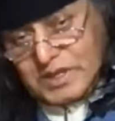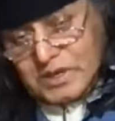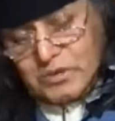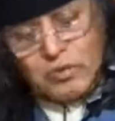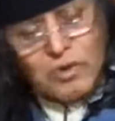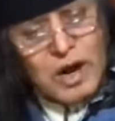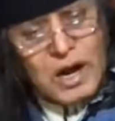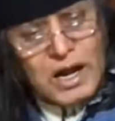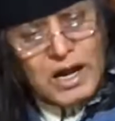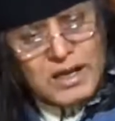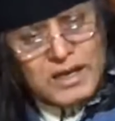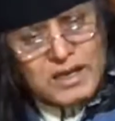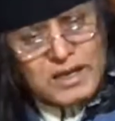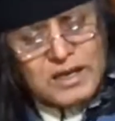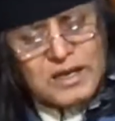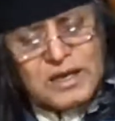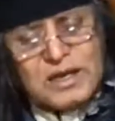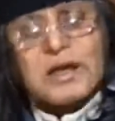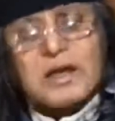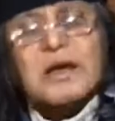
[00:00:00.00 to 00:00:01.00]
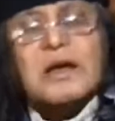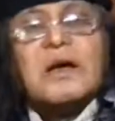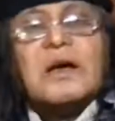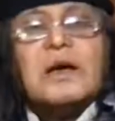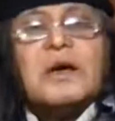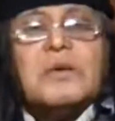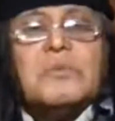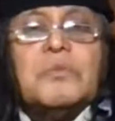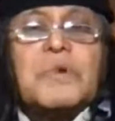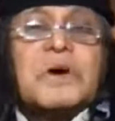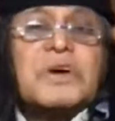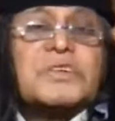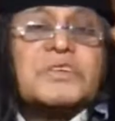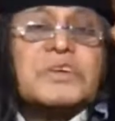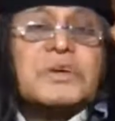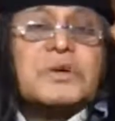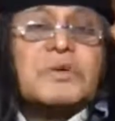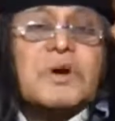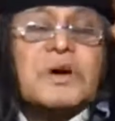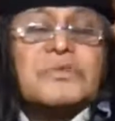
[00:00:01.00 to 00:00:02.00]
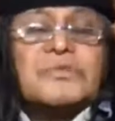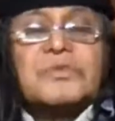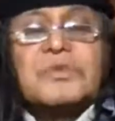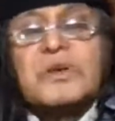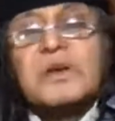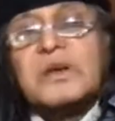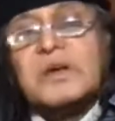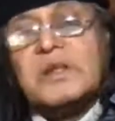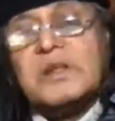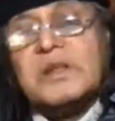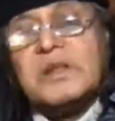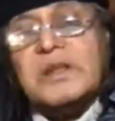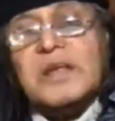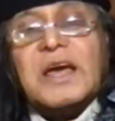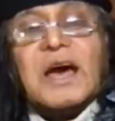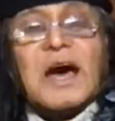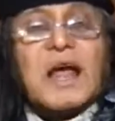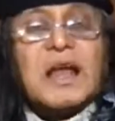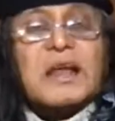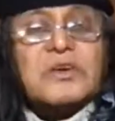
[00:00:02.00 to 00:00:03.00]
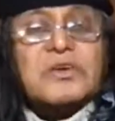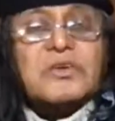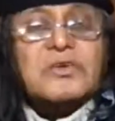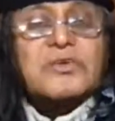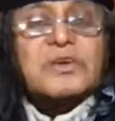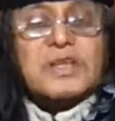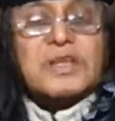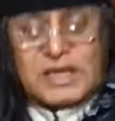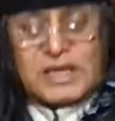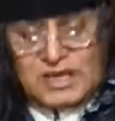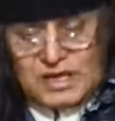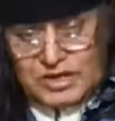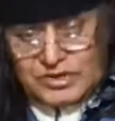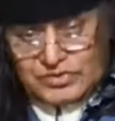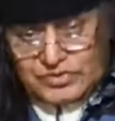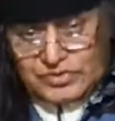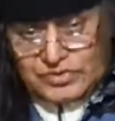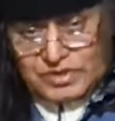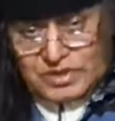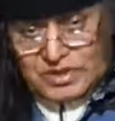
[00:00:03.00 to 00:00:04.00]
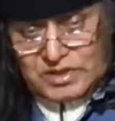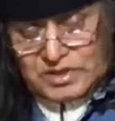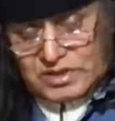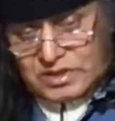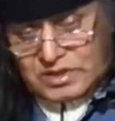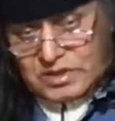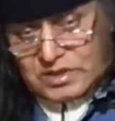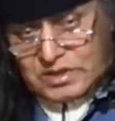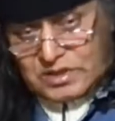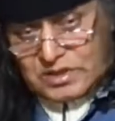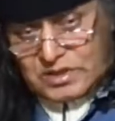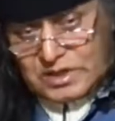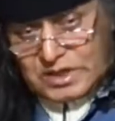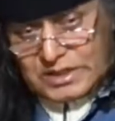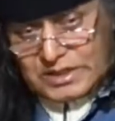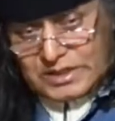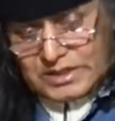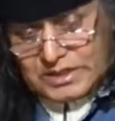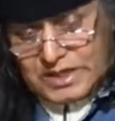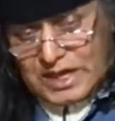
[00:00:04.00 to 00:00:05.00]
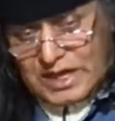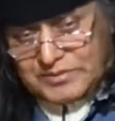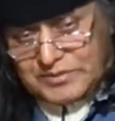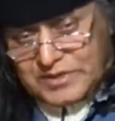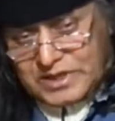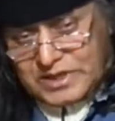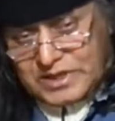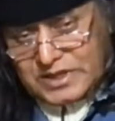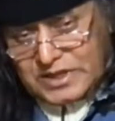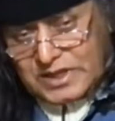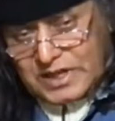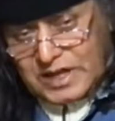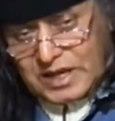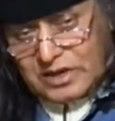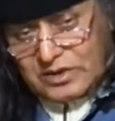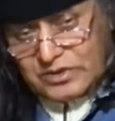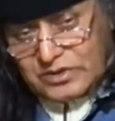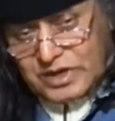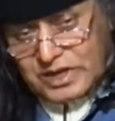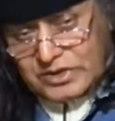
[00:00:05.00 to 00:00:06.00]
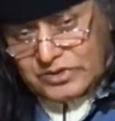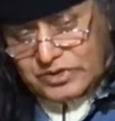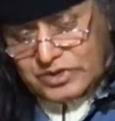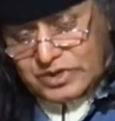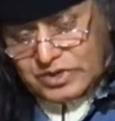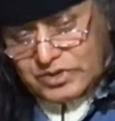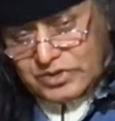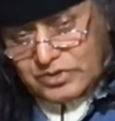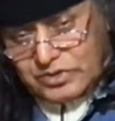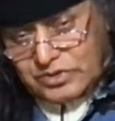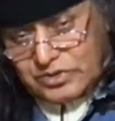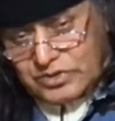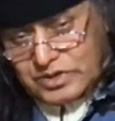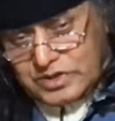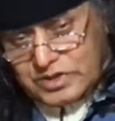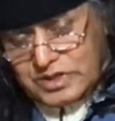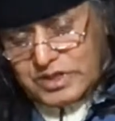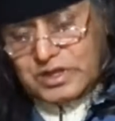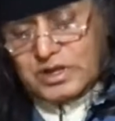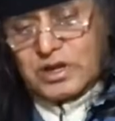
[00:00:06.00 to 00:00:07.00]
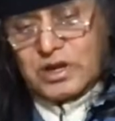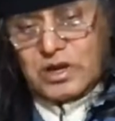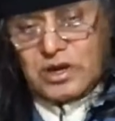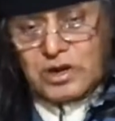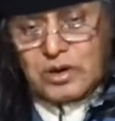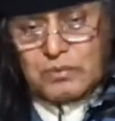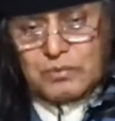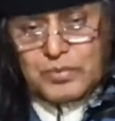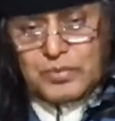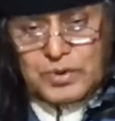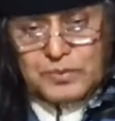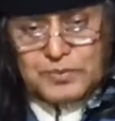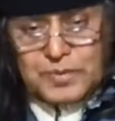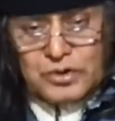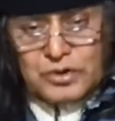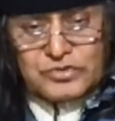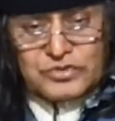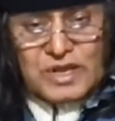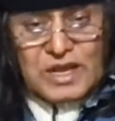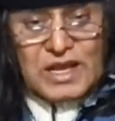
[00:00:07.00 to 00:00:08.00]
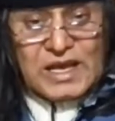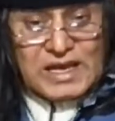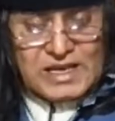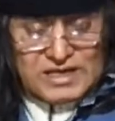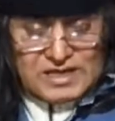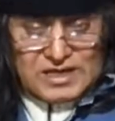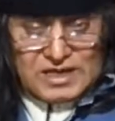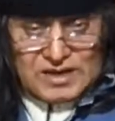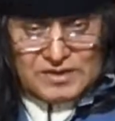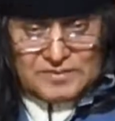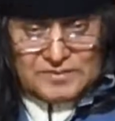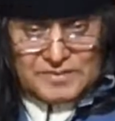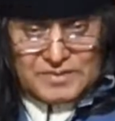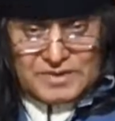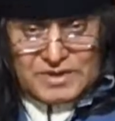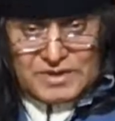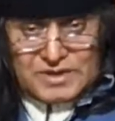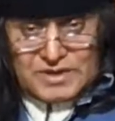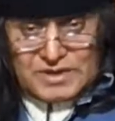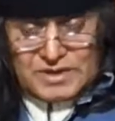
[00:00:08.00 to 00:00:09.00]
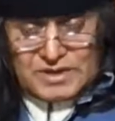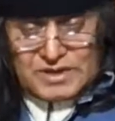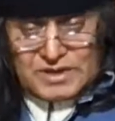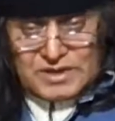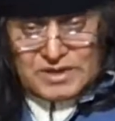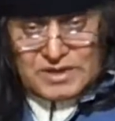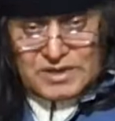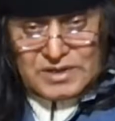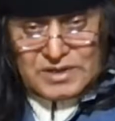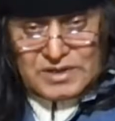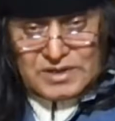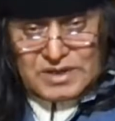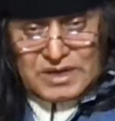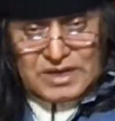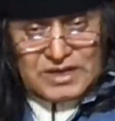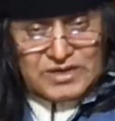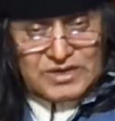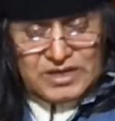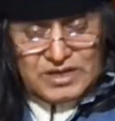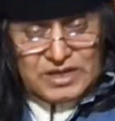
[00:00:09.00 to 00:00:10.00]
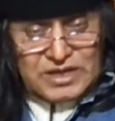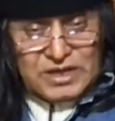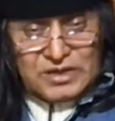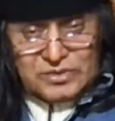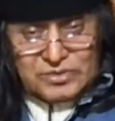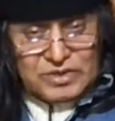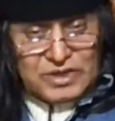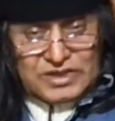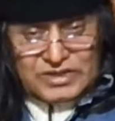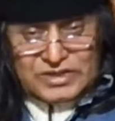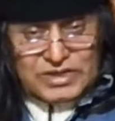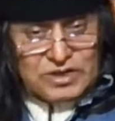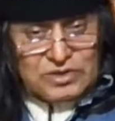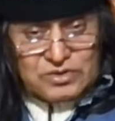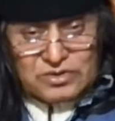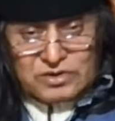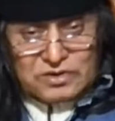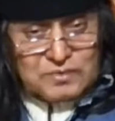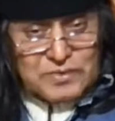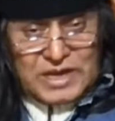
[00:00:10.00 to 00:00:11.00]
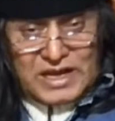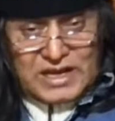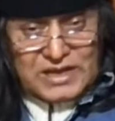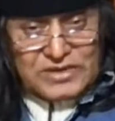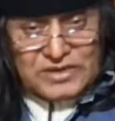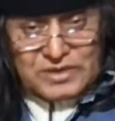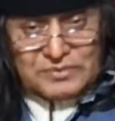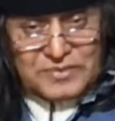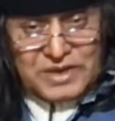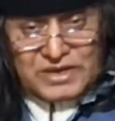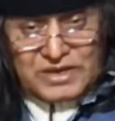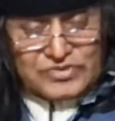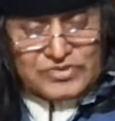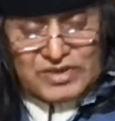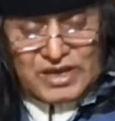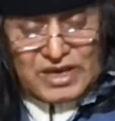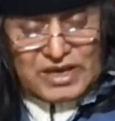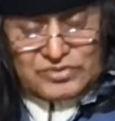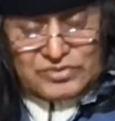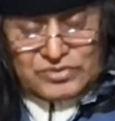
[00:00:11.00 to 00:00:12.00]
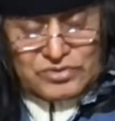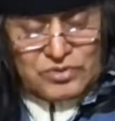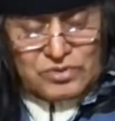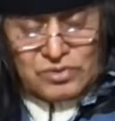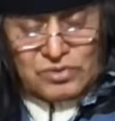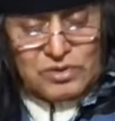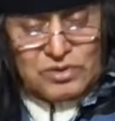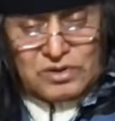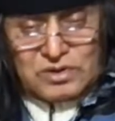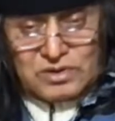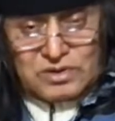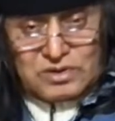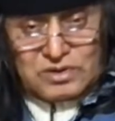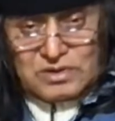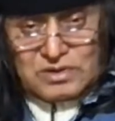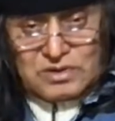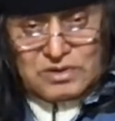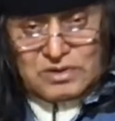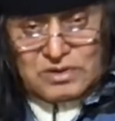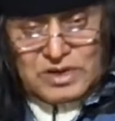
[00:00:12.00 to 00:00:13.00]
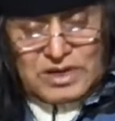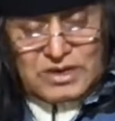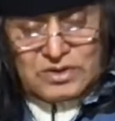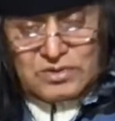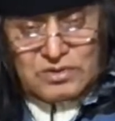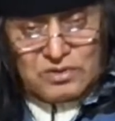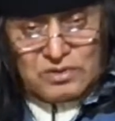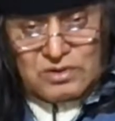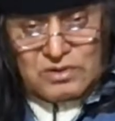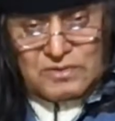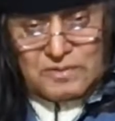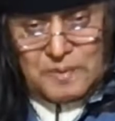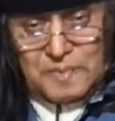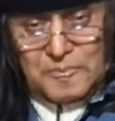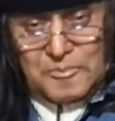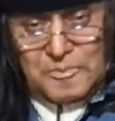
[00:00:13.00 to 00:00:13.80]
Why? Because she was near to tears at the time that the Inner London Education Authority proposal hit her. And she knew that she couldn't manage a mixed sex school at all.